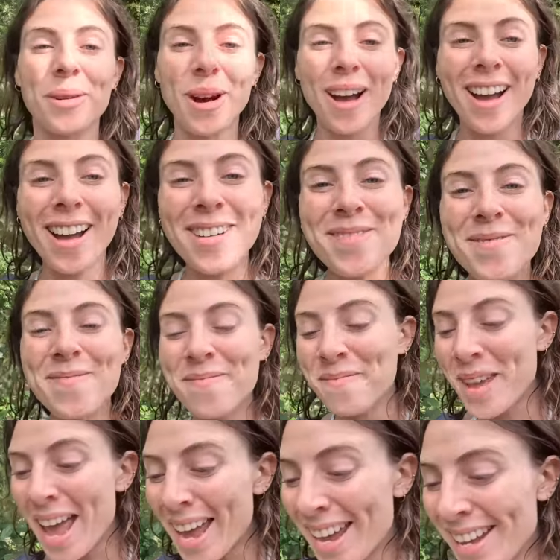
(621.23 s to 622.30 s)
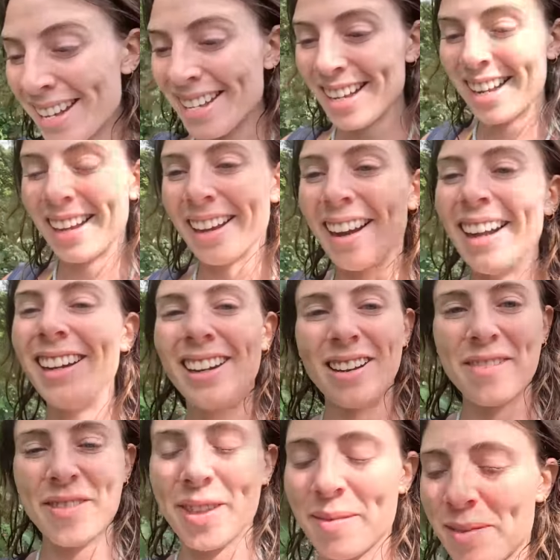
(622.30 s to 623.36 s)
were amazing. I
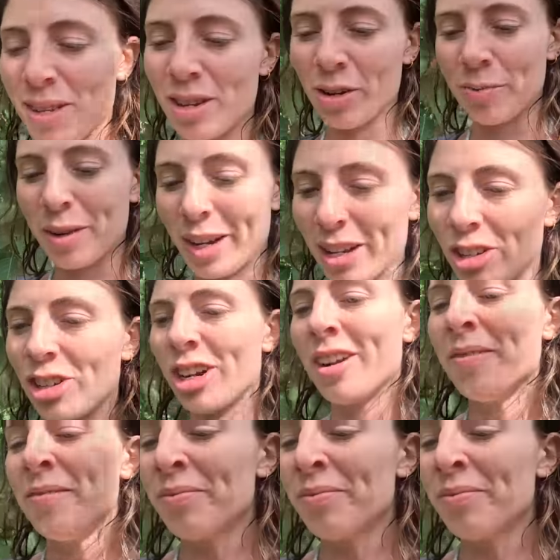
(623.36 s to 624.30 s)
love them so much.